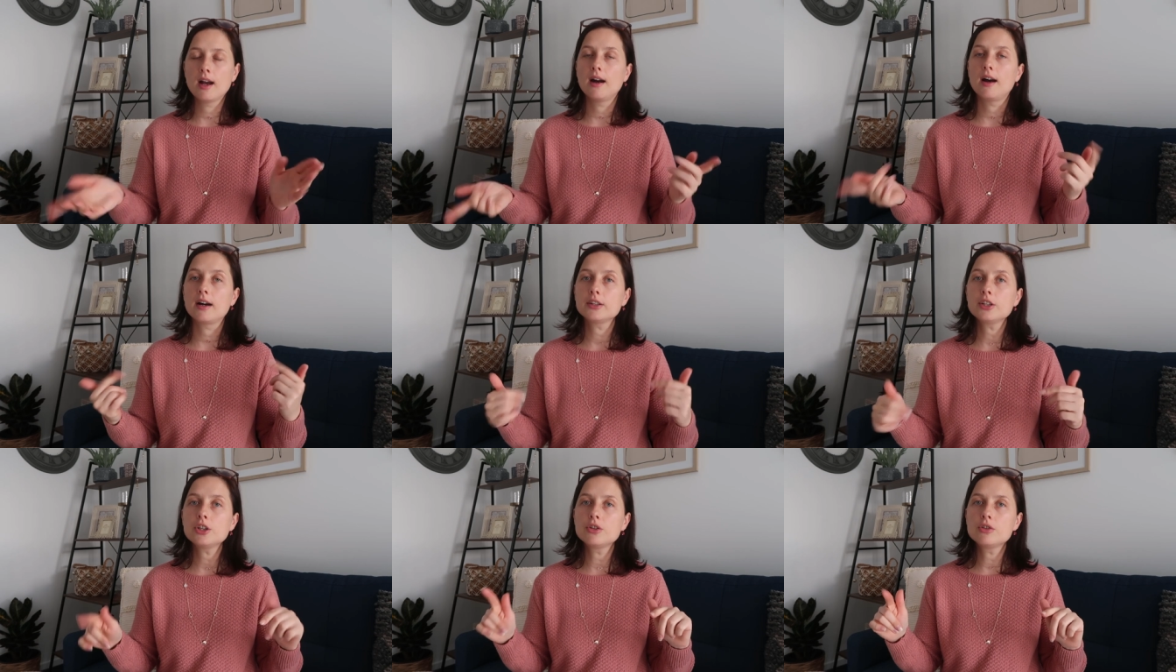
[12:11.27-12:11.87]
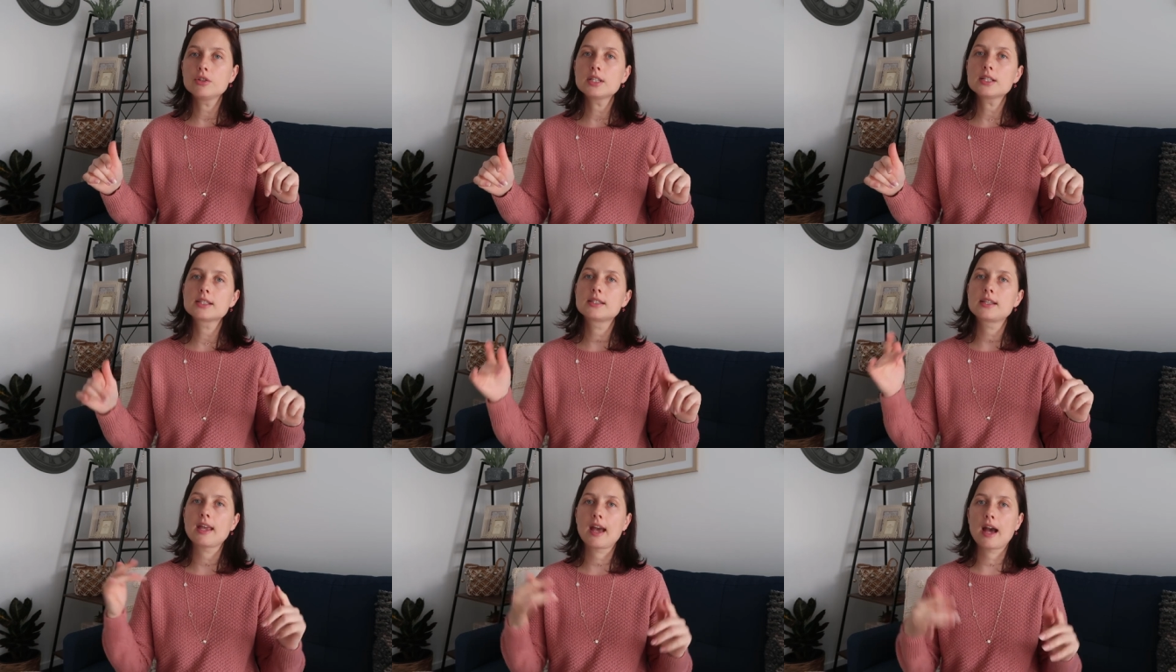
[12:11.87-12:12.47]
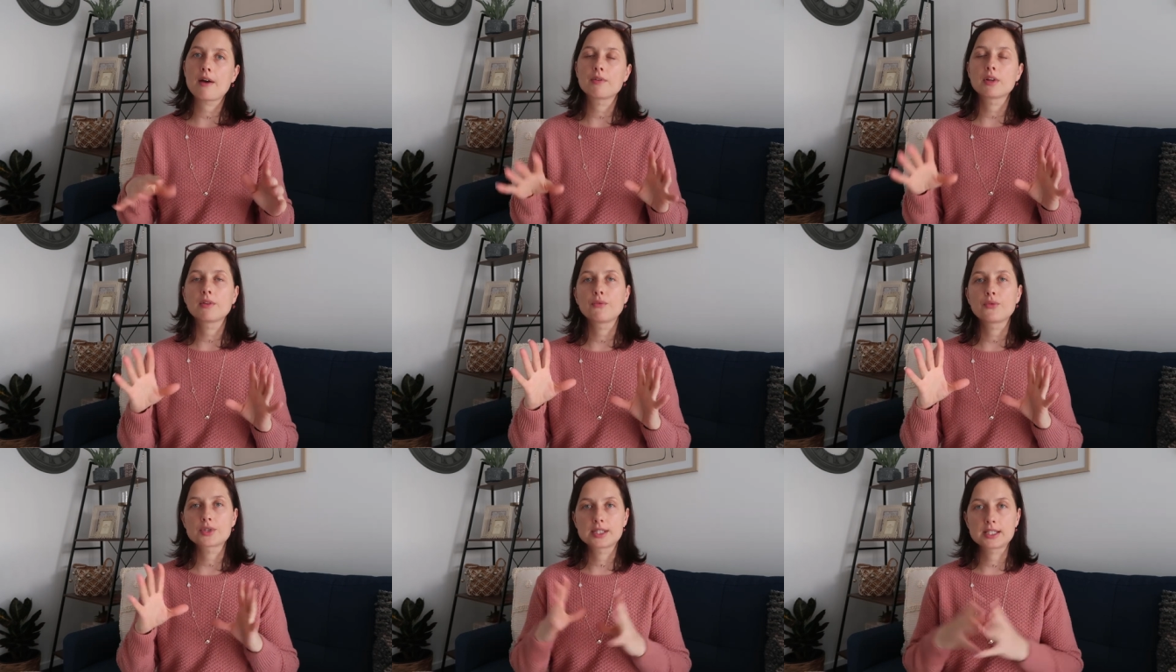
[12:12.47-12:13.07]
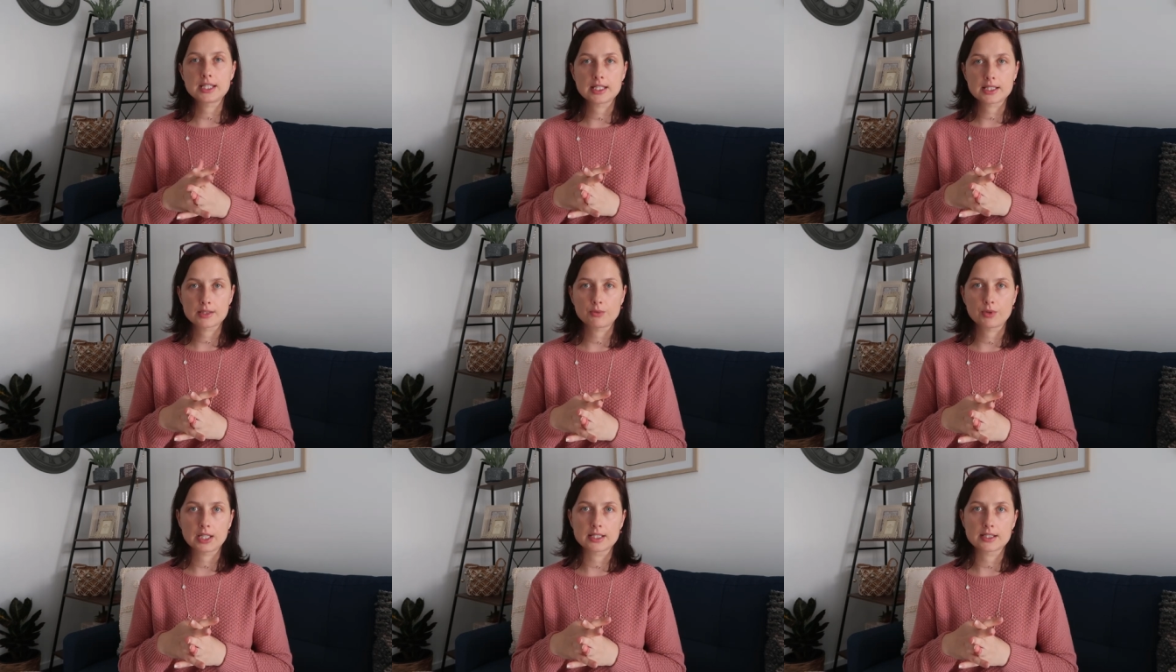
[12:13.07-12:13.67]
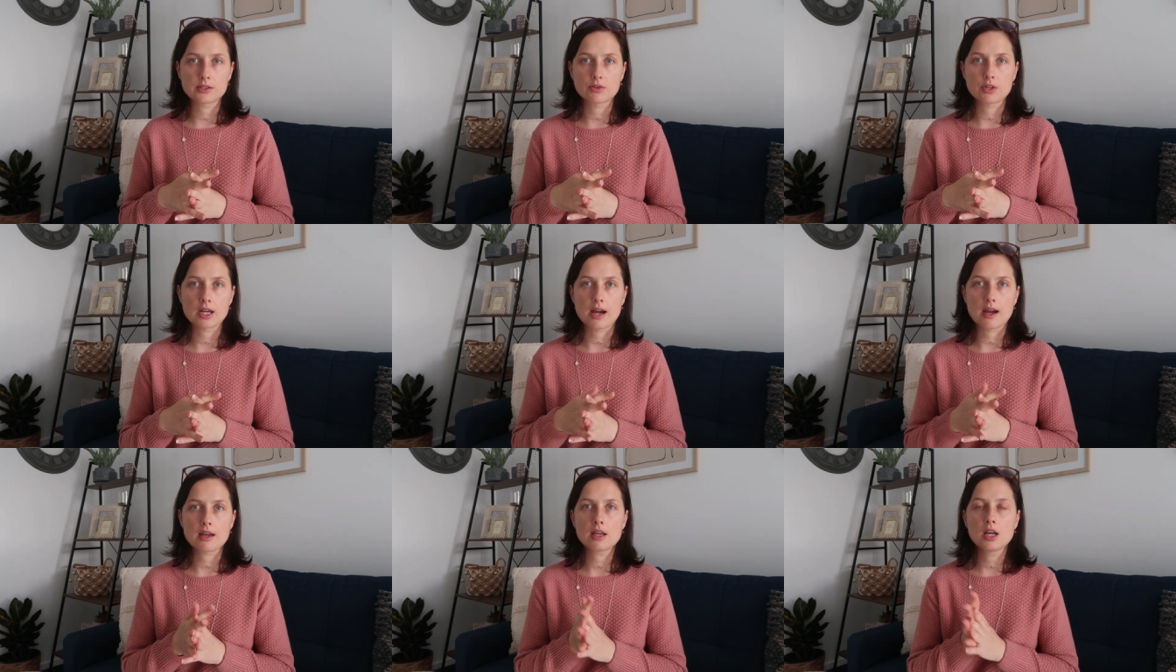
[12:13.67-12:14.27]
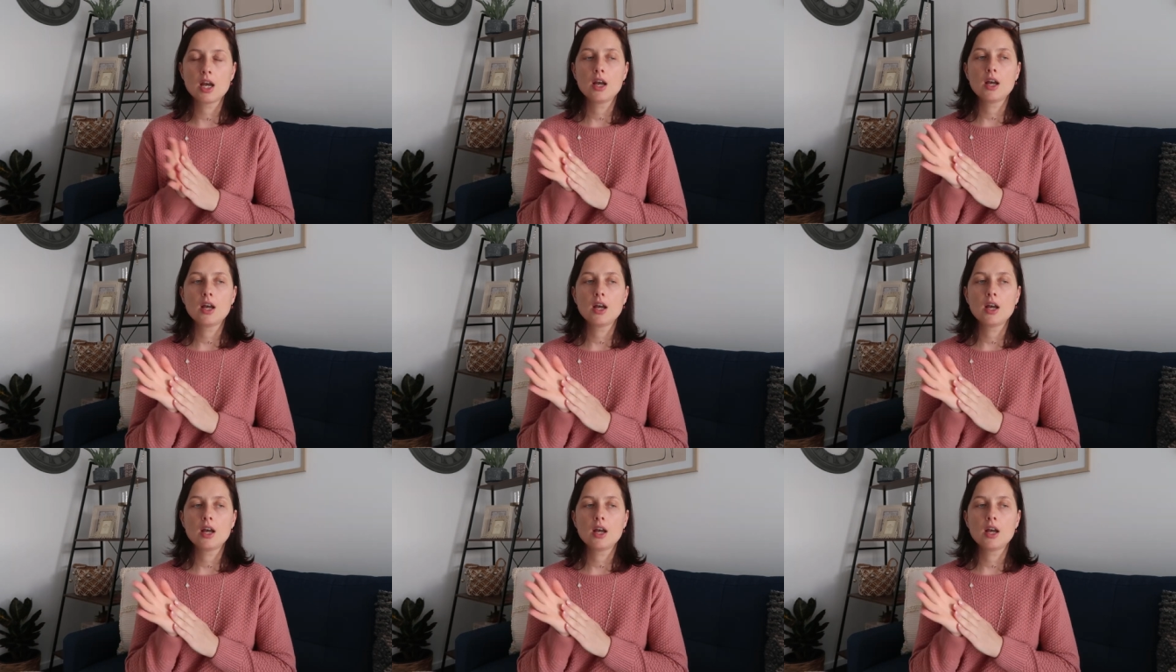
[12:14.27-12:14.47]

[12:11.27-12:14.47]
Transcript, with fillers: Other unis, they have it for six weeks, okay?